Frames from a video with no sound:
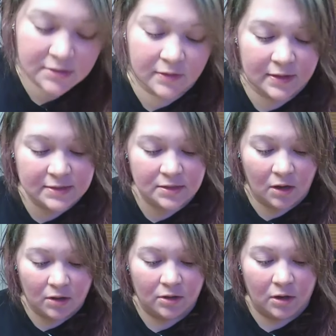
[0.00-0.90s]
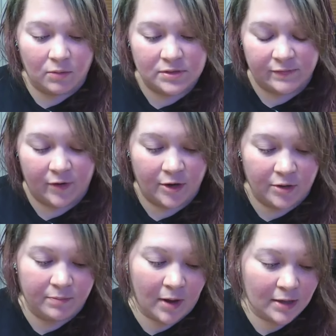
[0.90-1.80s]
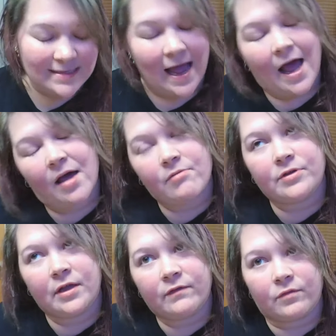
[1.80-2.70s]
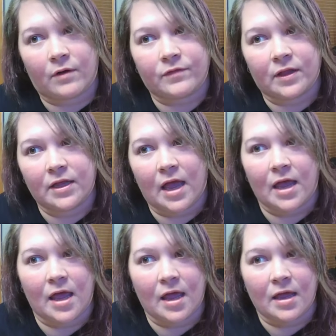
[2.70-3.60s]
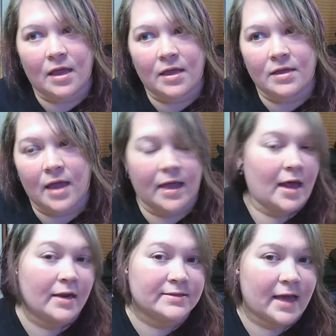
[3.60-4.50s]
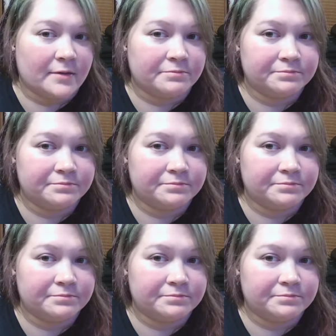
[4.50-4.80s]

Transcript: So this, all in all, was a very good box. I would give it roughly a 8 out of 10.